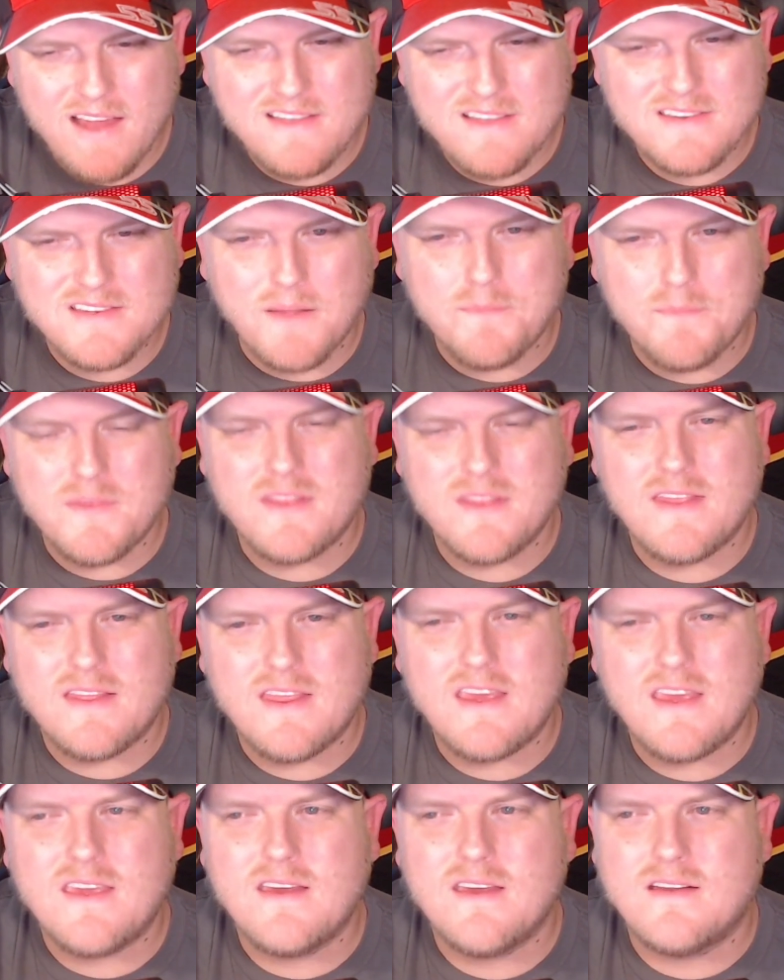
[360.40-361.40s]
something that
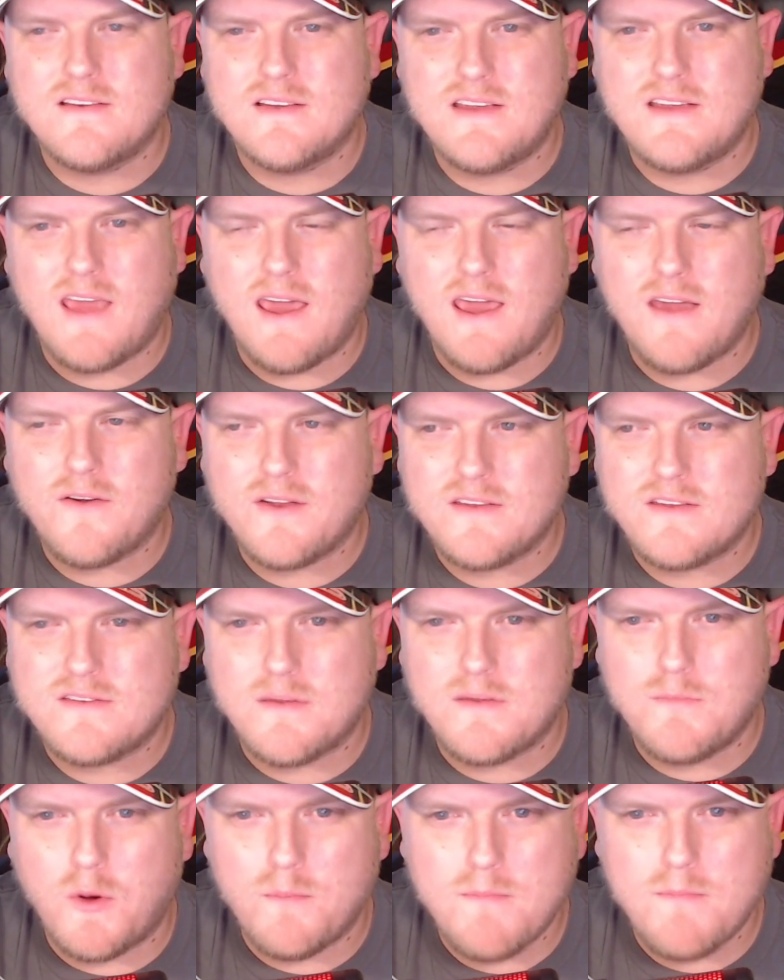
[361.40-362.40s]
they can carry
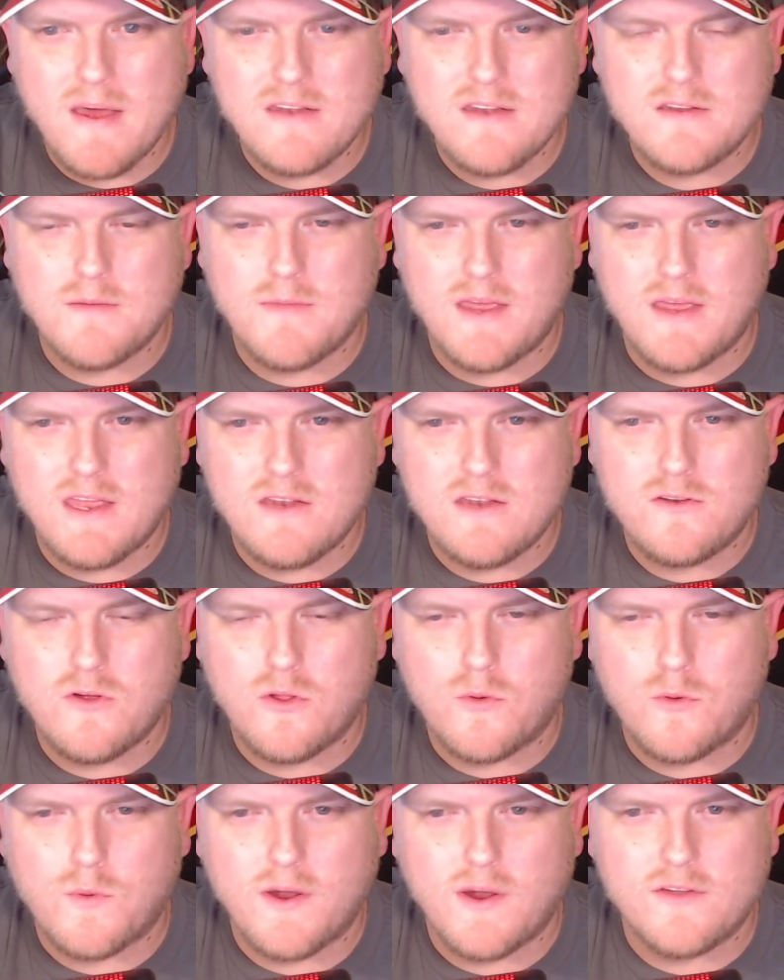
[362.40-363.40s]
some momentum into
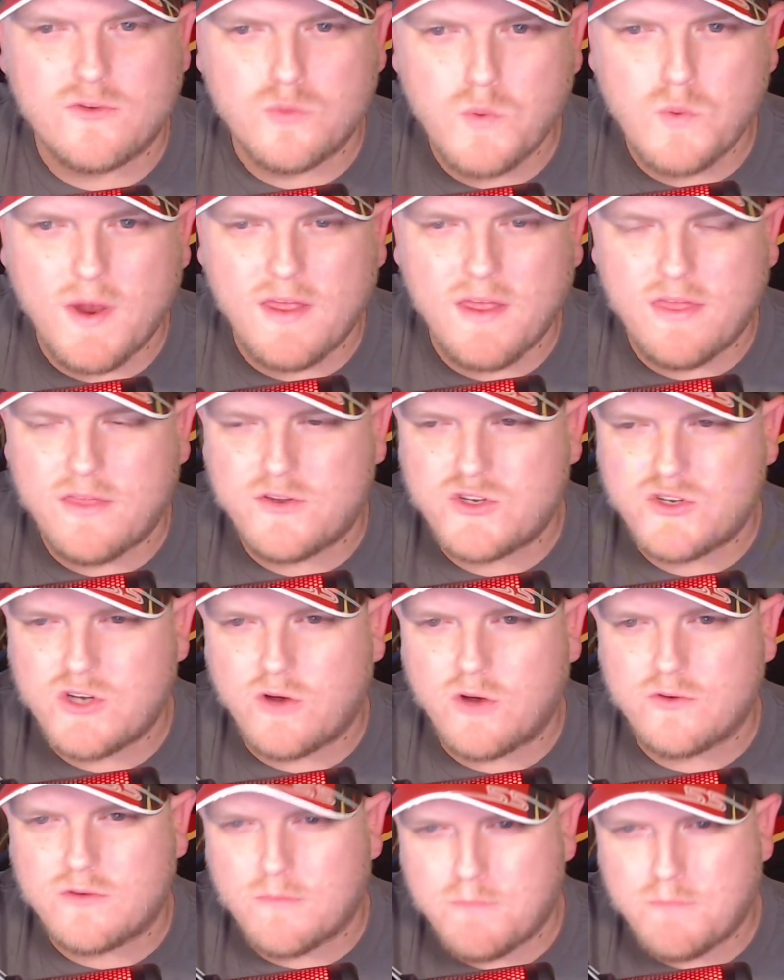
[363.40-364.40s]
the race with,
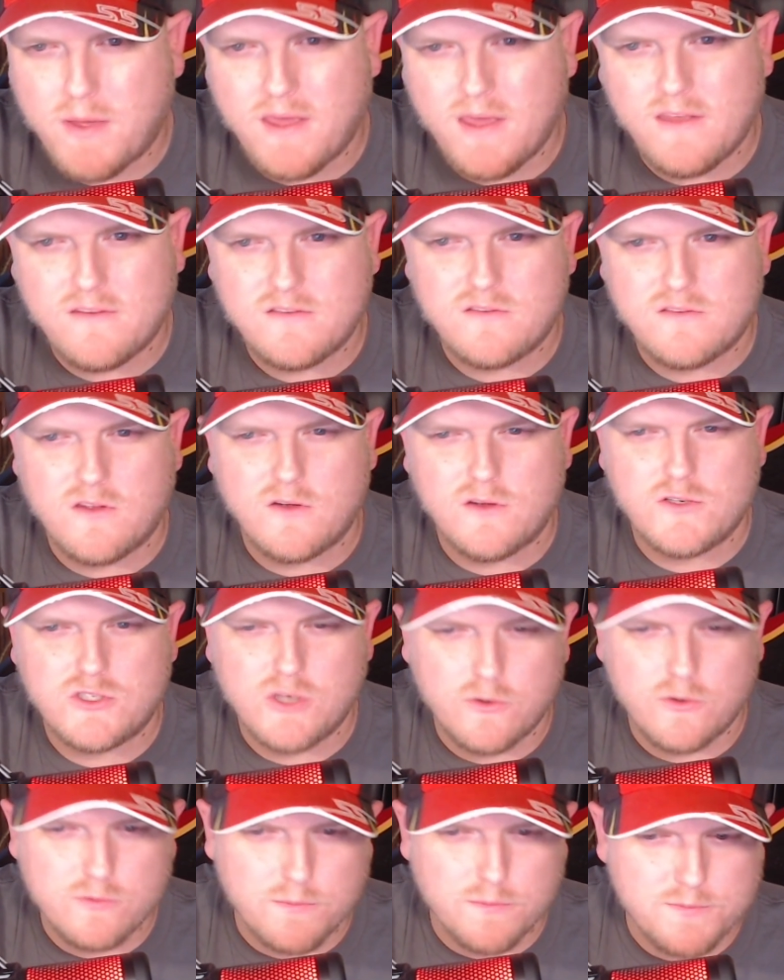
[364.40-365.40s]
show some pace,
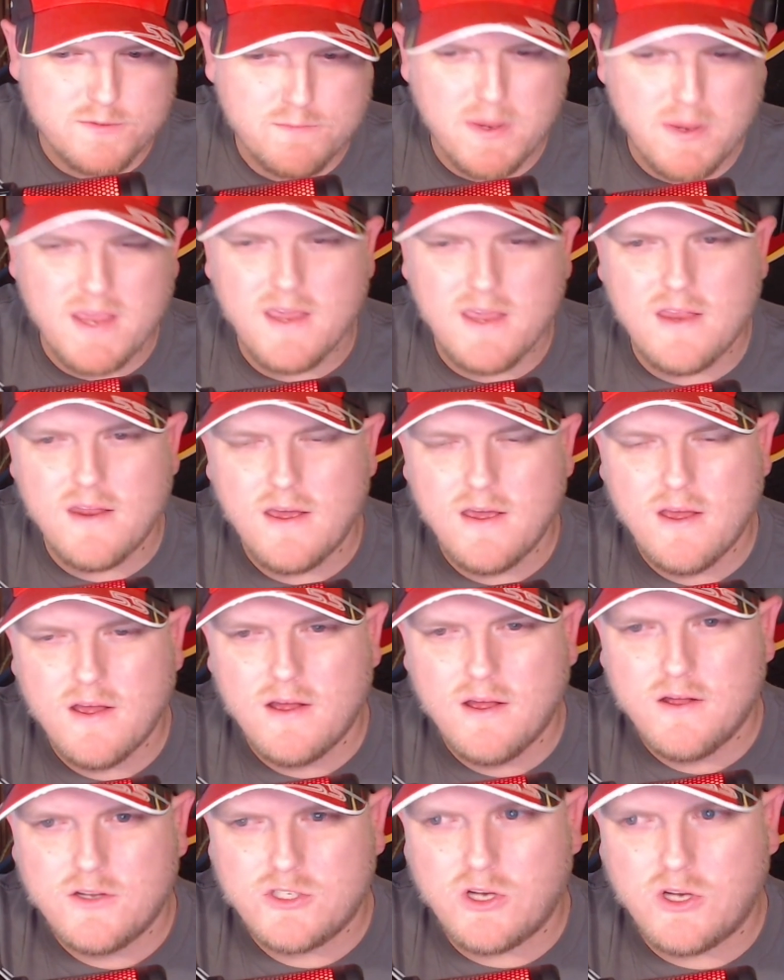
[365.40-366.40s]
show some speed,
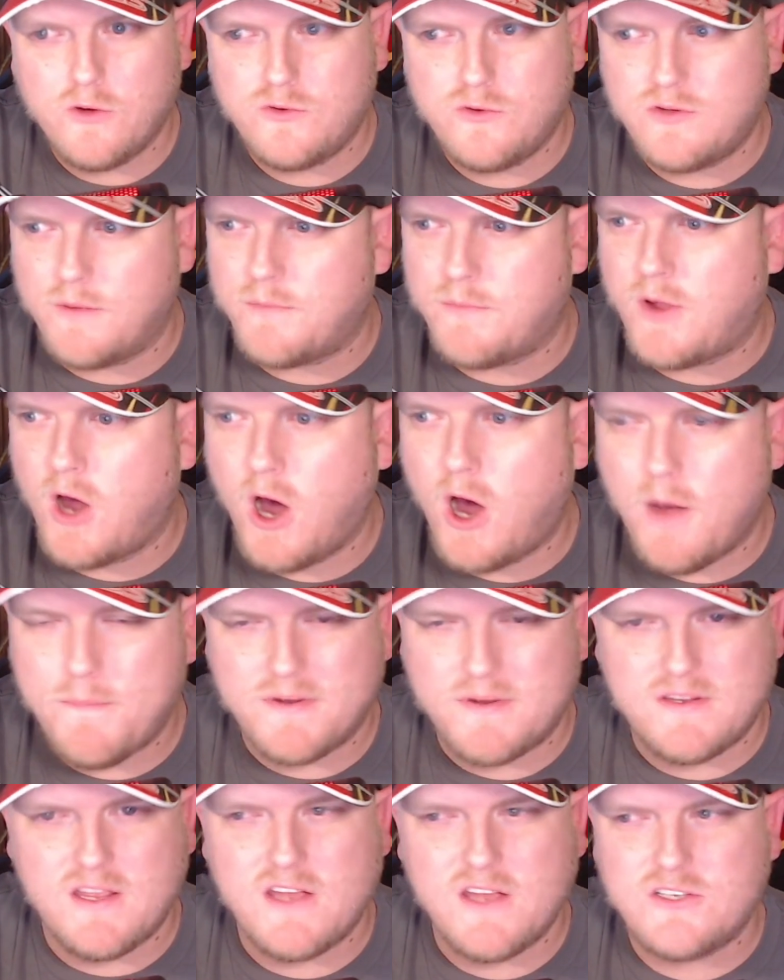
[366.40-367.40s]
show some
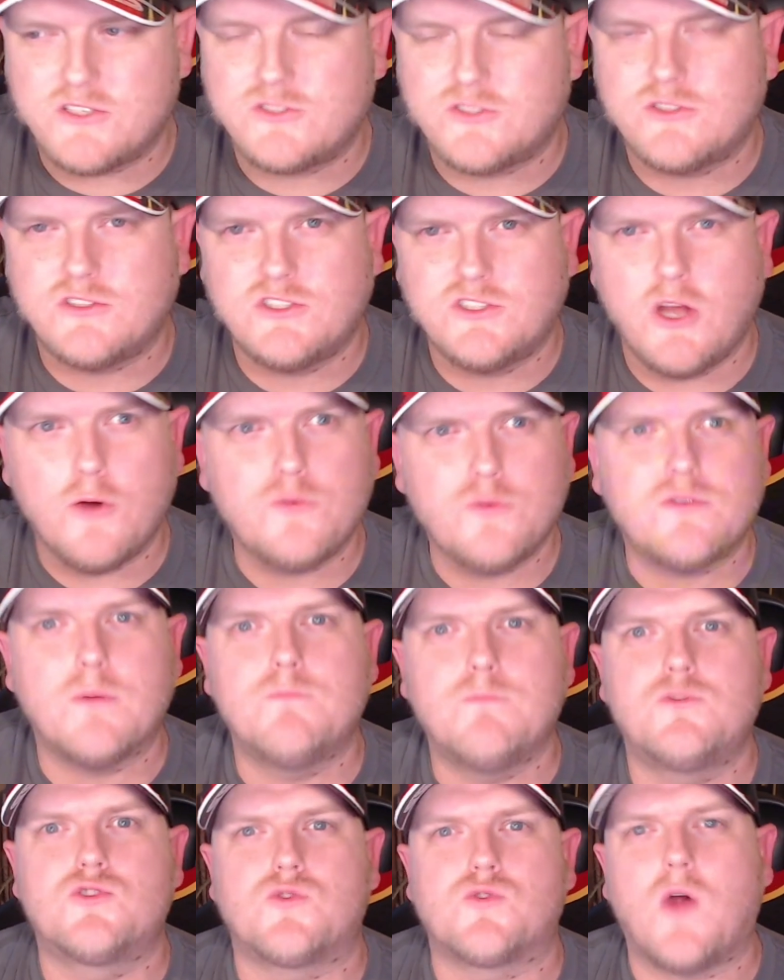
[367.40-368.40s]
competition, show some
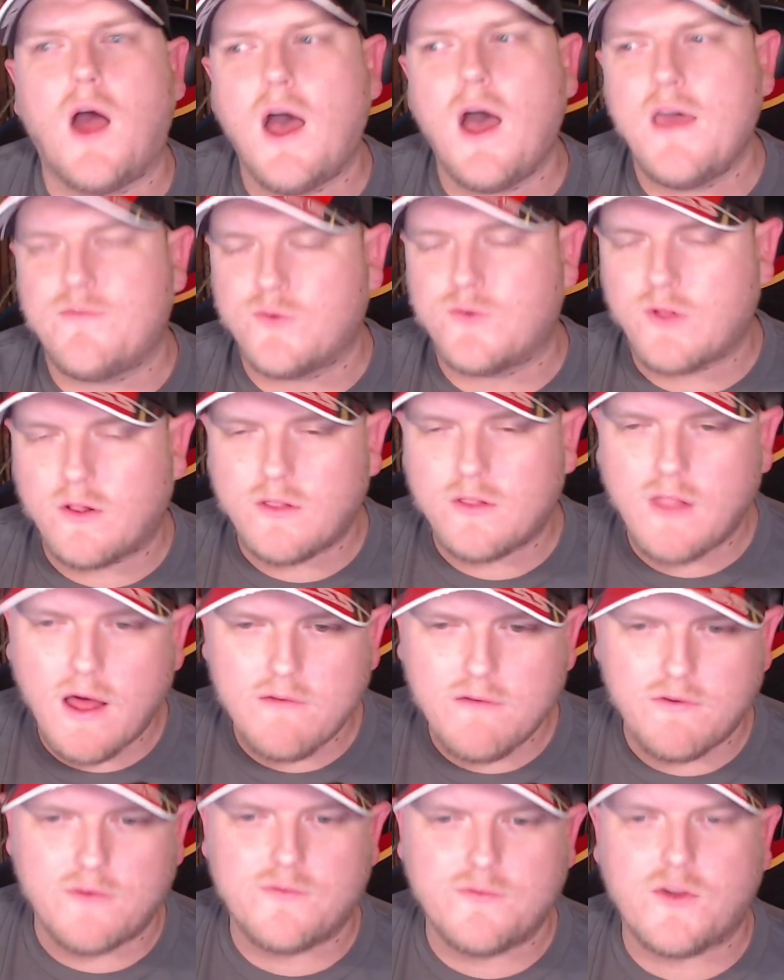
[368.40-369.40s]
drive. For the
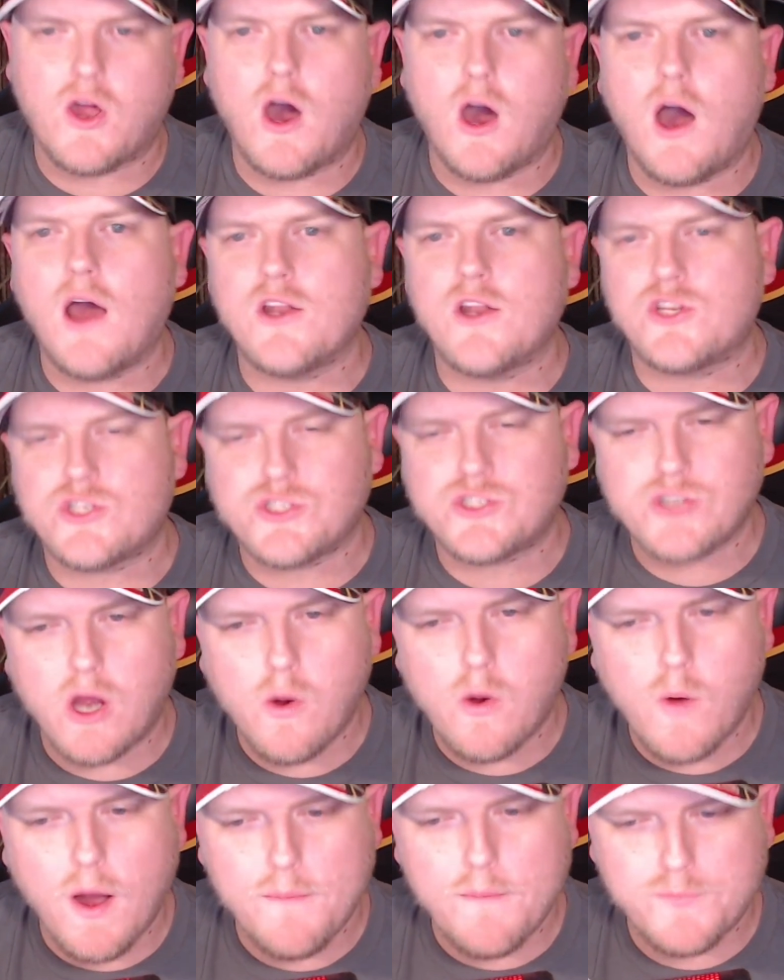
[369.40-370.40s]
love of God,
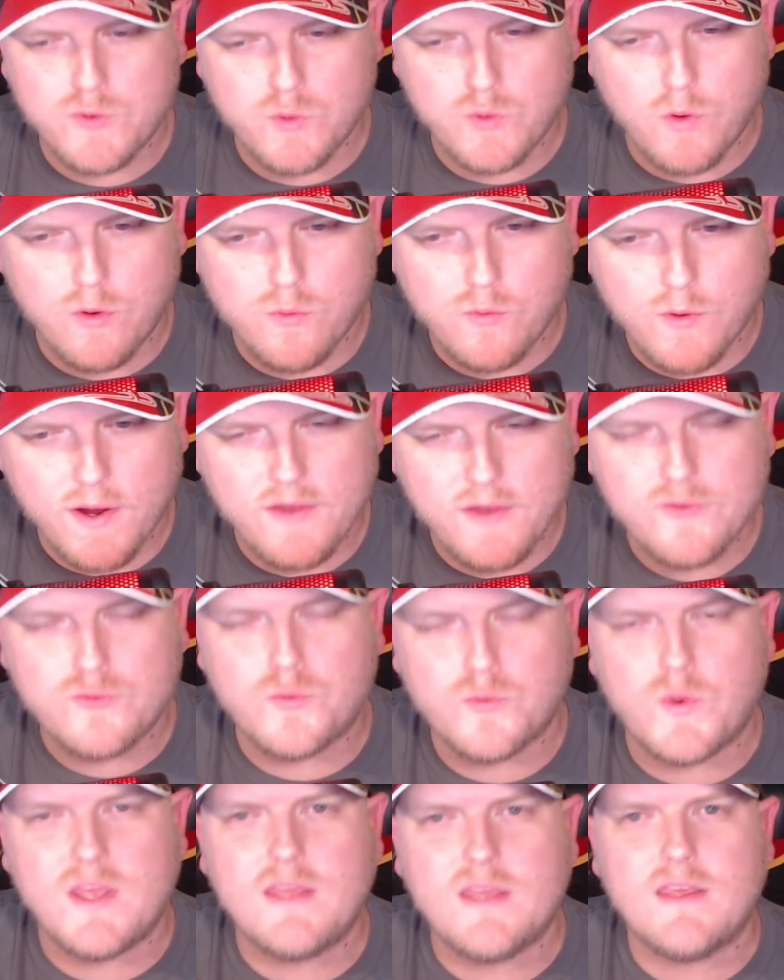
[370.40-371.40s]
show up to a race
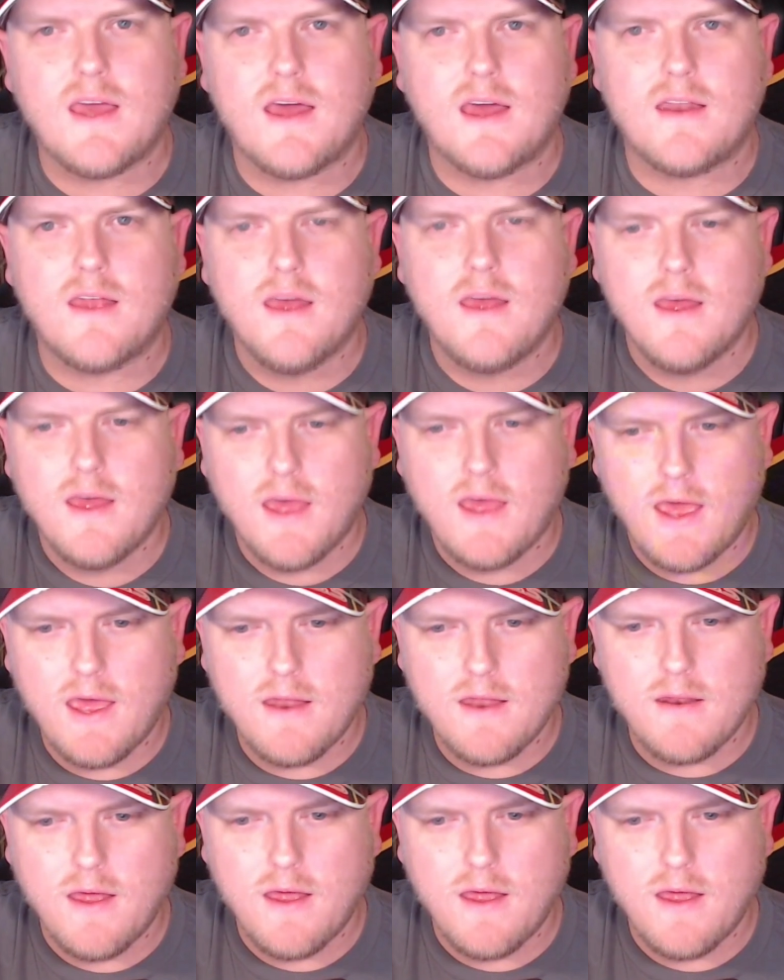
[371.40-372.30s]
weekend and